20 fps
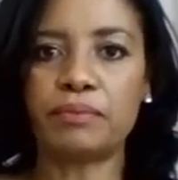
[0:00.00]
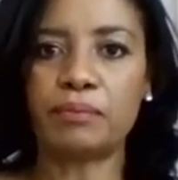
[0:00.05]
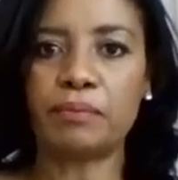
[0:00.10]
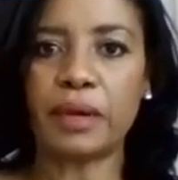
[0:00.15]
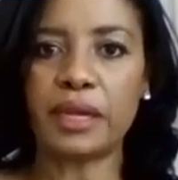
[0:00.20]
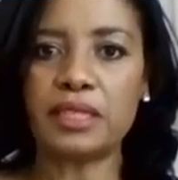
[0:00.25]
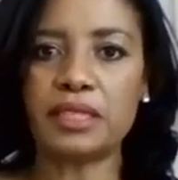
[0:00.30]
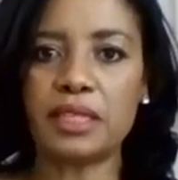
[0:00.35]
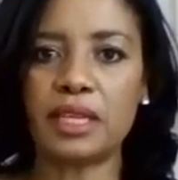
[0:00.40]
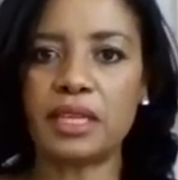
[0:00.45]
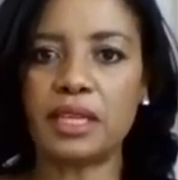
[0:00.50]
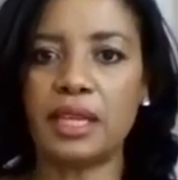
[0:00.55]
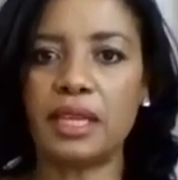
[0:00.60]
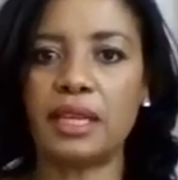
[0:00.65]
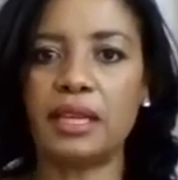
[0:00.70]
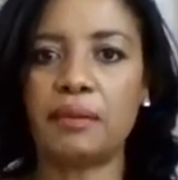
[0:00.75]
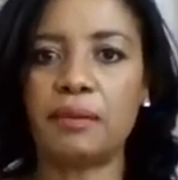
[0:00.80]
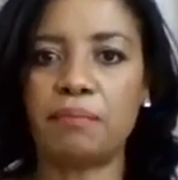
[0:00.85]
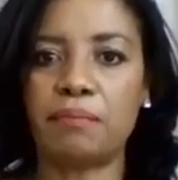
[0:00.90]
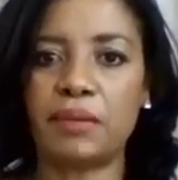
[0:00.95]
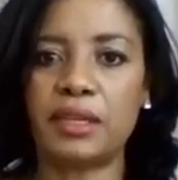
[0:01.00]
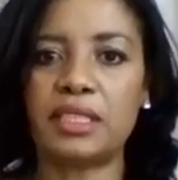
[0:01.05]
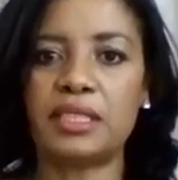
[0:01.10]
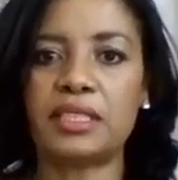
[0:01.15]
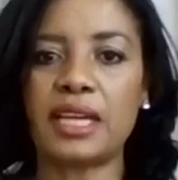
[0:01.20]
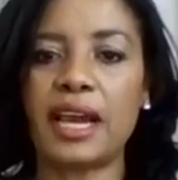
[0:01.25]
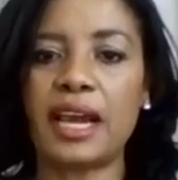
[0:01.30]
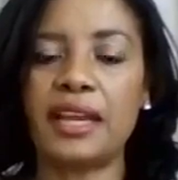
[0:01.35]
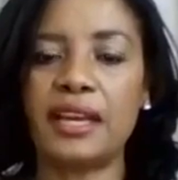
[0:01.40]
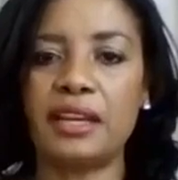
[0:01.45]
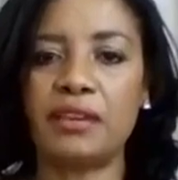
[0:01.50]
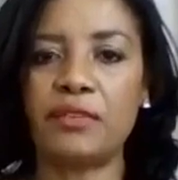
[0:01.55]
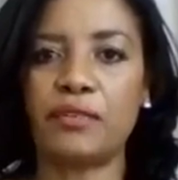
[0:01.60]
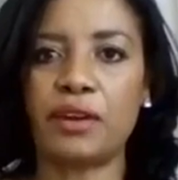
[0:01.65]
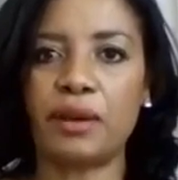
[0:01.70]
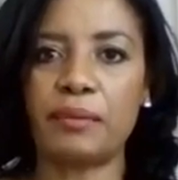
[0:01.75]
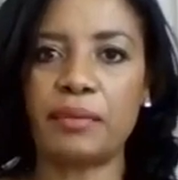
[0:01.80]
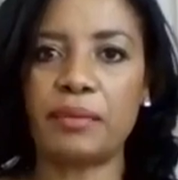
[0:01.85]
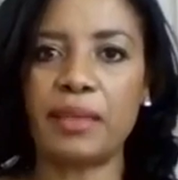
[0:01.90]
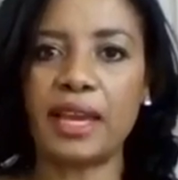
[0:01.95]
basically retiring
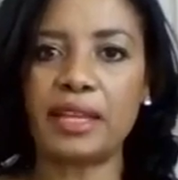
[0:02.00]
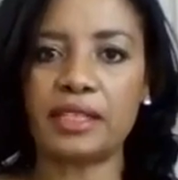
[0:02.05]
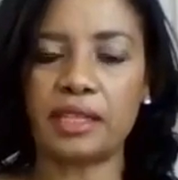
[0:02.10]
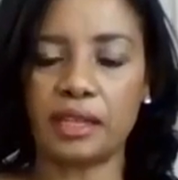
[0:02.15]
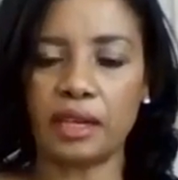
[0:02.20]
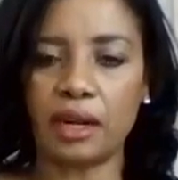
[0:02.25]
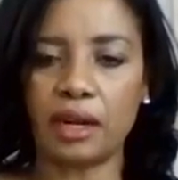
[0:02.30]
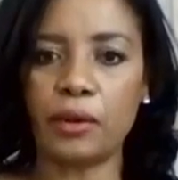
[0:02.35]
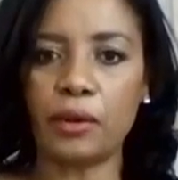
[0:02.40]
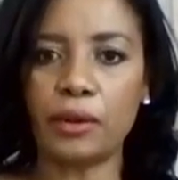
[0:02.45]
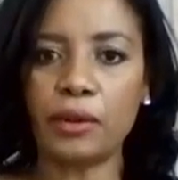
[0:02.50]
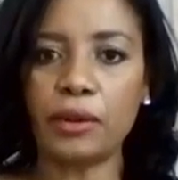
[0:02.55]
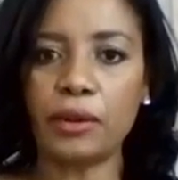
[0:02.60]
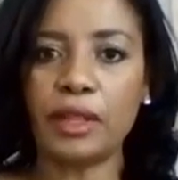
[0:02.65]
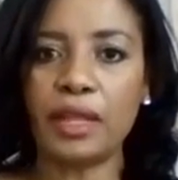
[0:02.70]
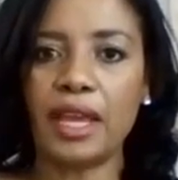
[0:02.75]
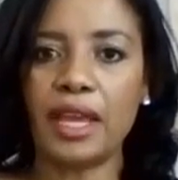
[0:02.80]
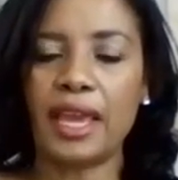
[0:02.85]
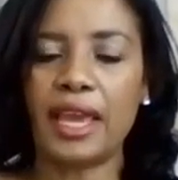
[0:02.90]
from that role.